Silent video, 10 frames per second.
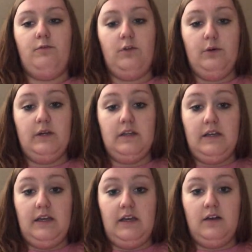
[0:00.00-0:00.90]

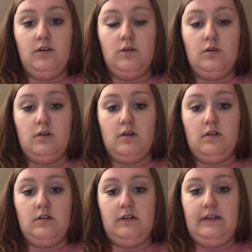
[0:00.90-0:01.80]
fluently
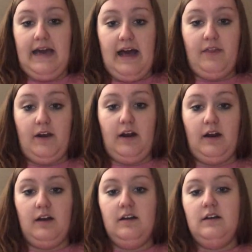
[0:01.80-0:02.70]
gather